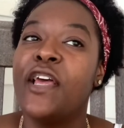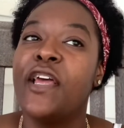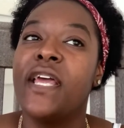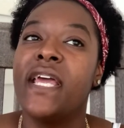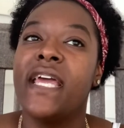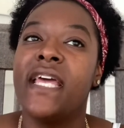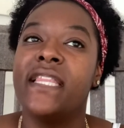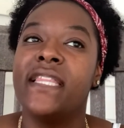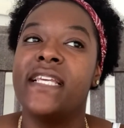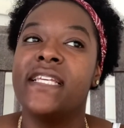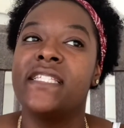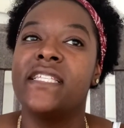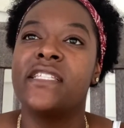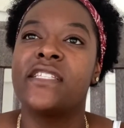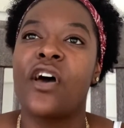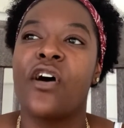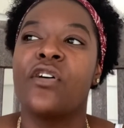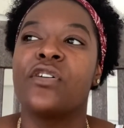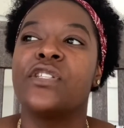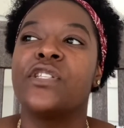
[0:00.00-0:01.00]
And this is
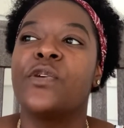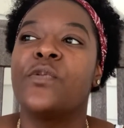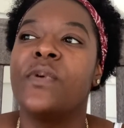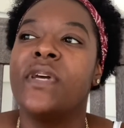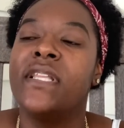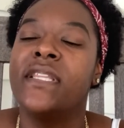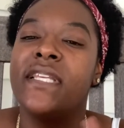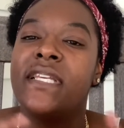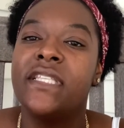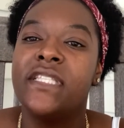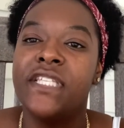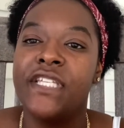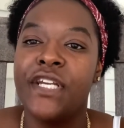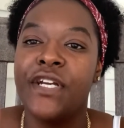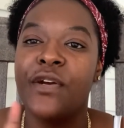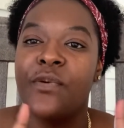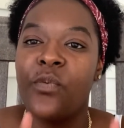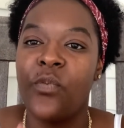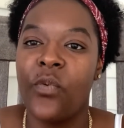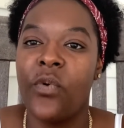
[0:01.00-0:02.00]
also in the
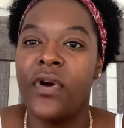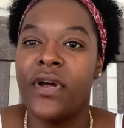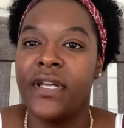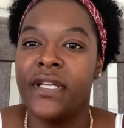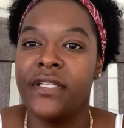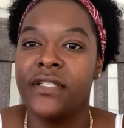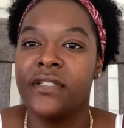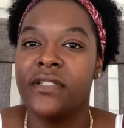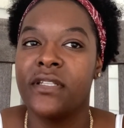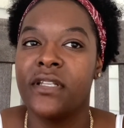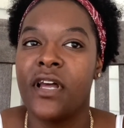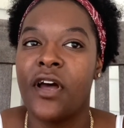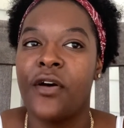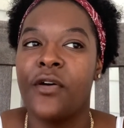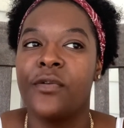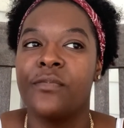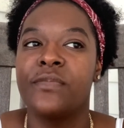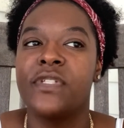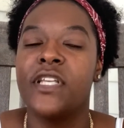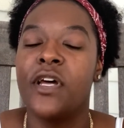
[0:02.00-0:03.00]
tier 1.
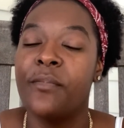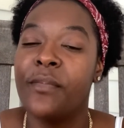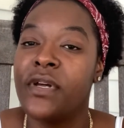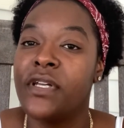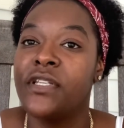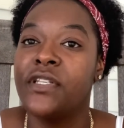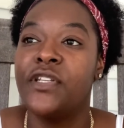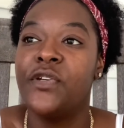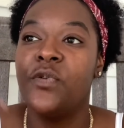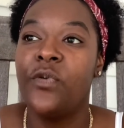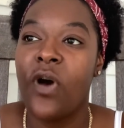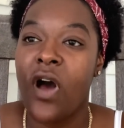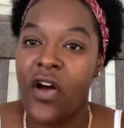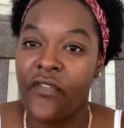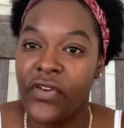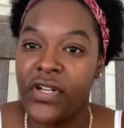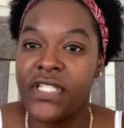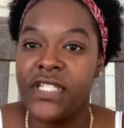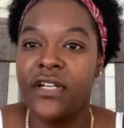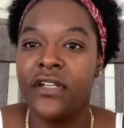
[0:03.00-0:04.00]
Summer do
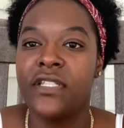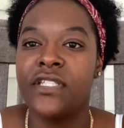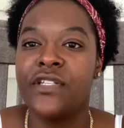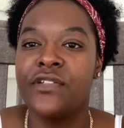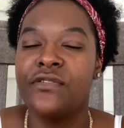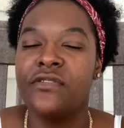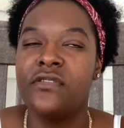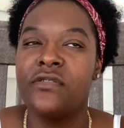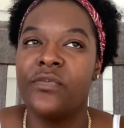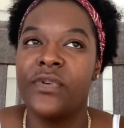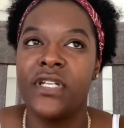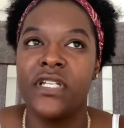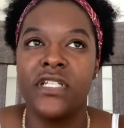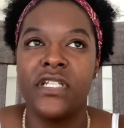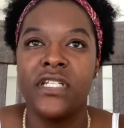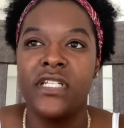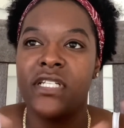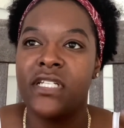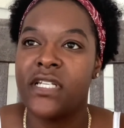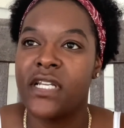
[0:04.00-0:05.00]
offer tier 2, which
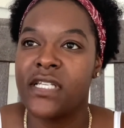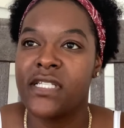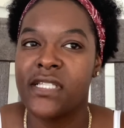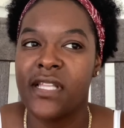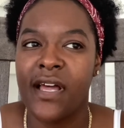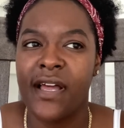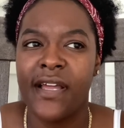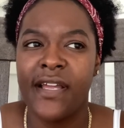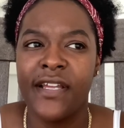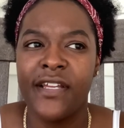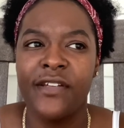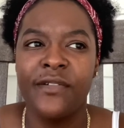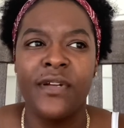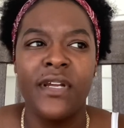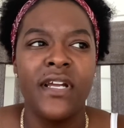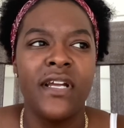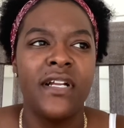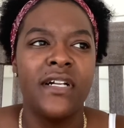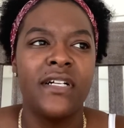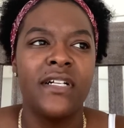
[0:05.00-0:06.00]
is just like
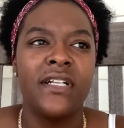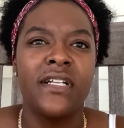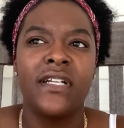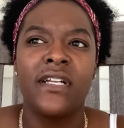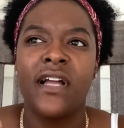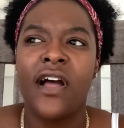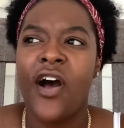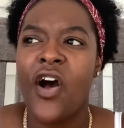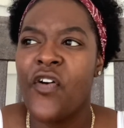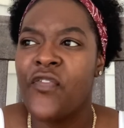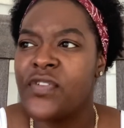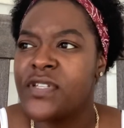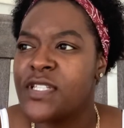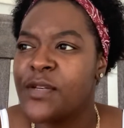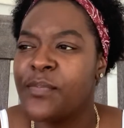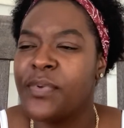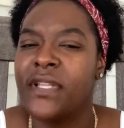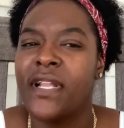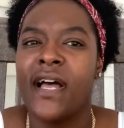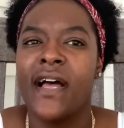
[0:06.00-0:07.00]
office
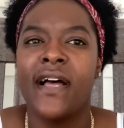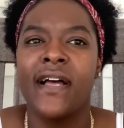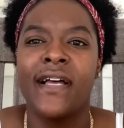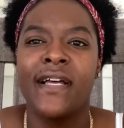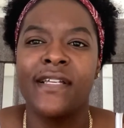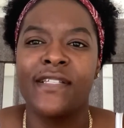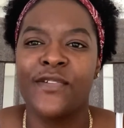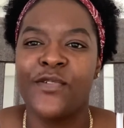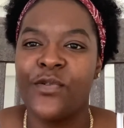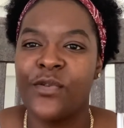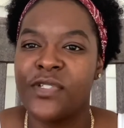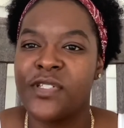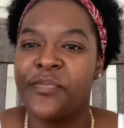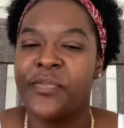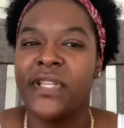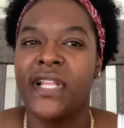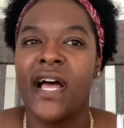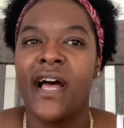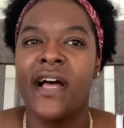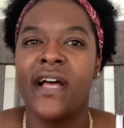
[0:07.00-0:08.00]
supplies, school
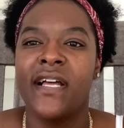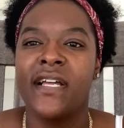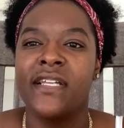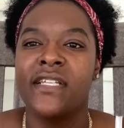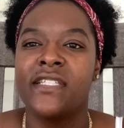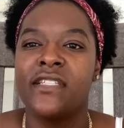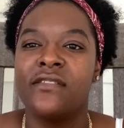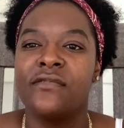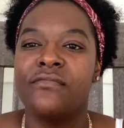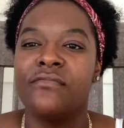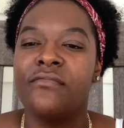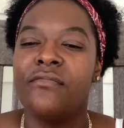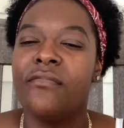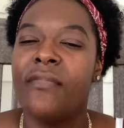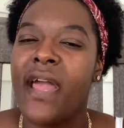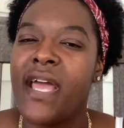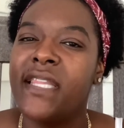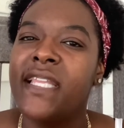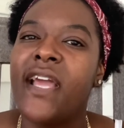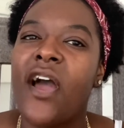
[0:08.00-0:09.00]
supplies,
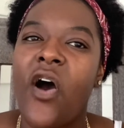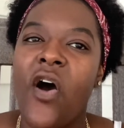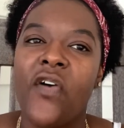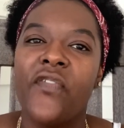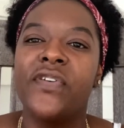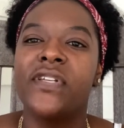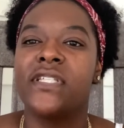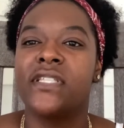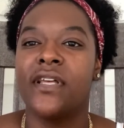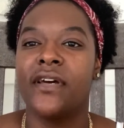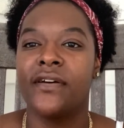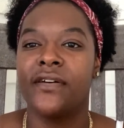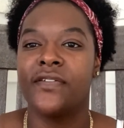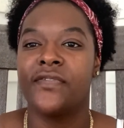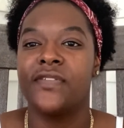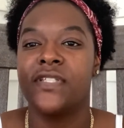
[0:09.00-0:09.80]
mainly office stuff.